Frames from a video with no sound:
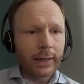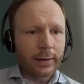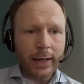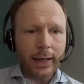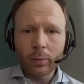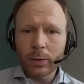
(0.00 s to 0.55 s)

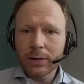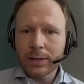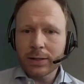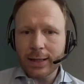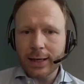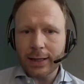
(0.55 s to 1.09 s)
And I
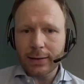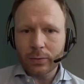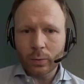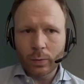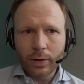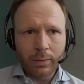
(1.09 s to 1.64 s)
will start
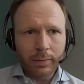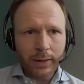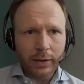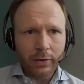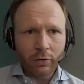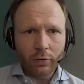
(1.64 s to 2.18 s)
with
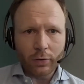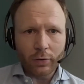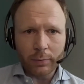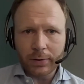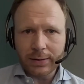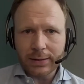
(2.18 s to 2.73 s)
my
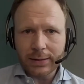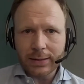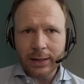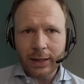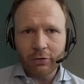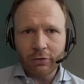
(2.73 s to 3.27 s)
short
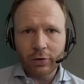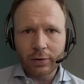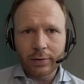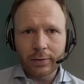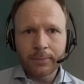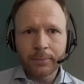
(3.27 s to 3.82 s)

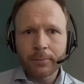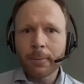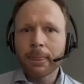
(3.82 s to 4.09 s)
presentation.